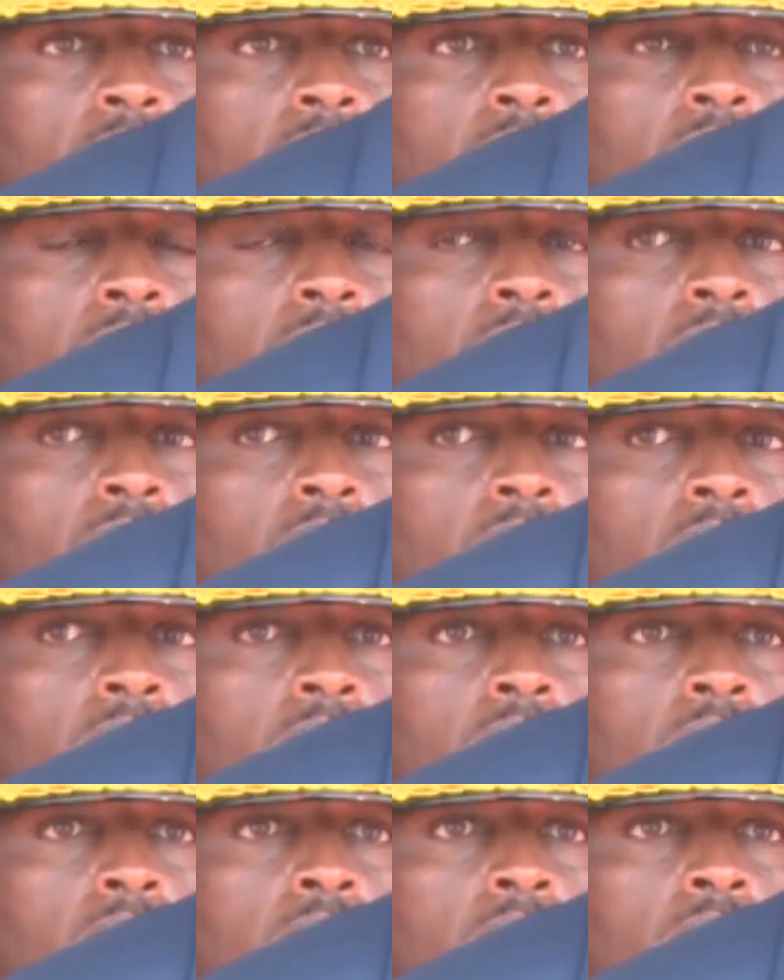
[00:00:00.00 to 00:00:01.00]

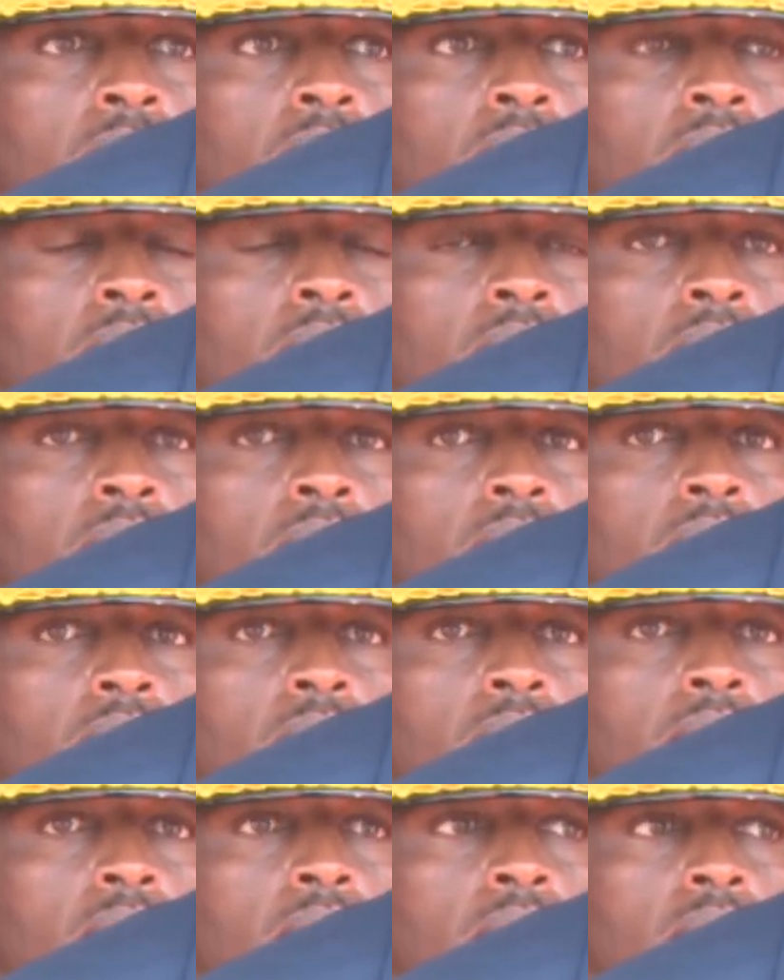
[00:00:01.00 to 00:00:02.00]

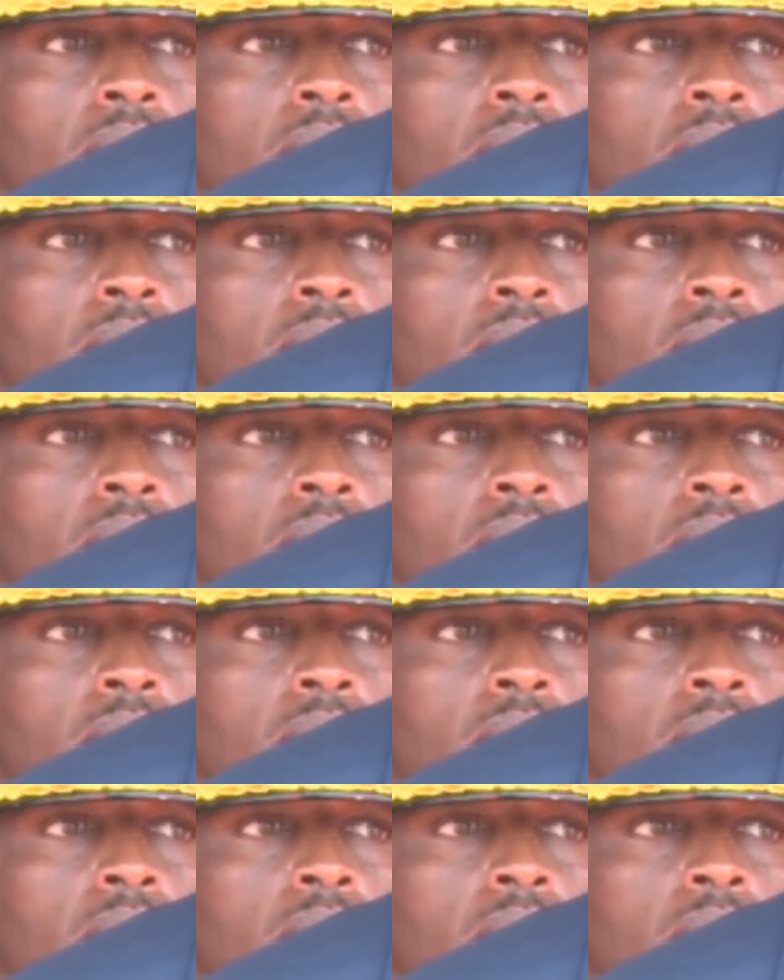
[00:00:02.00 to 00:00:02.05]
No words are spoken by the person on screen.